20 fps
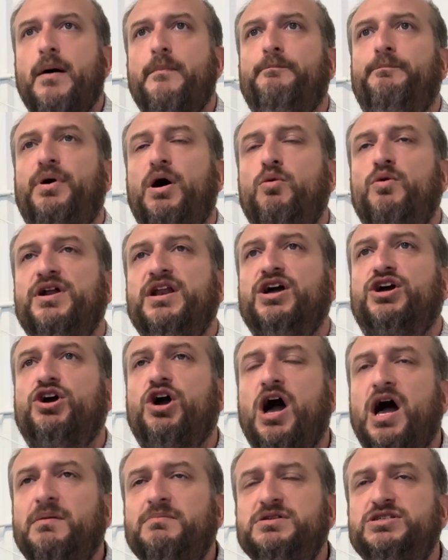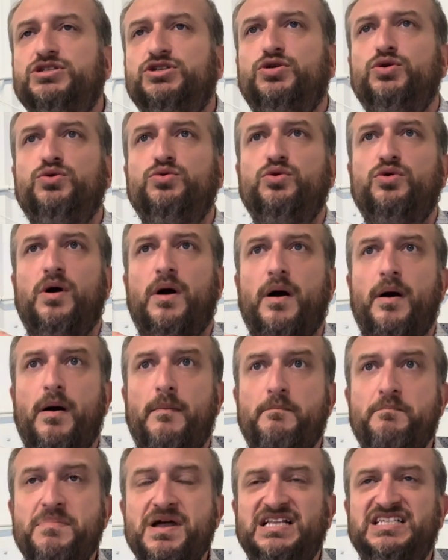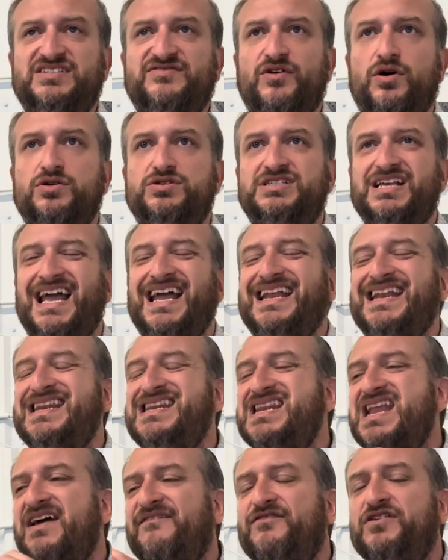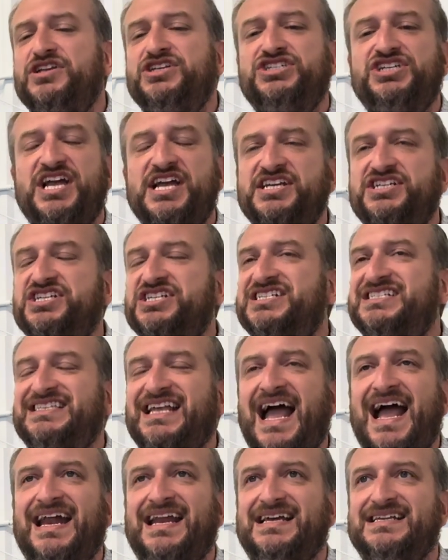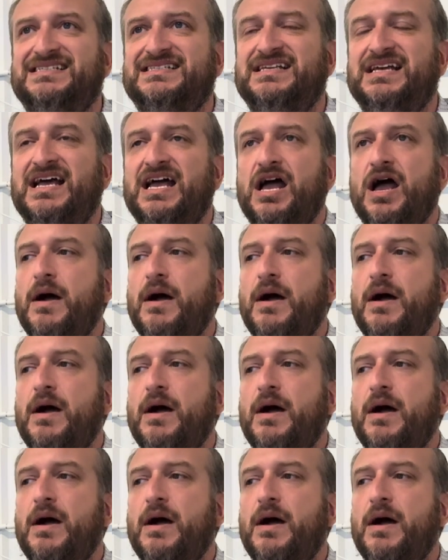But when it comes to mitzvahs, it never changes status.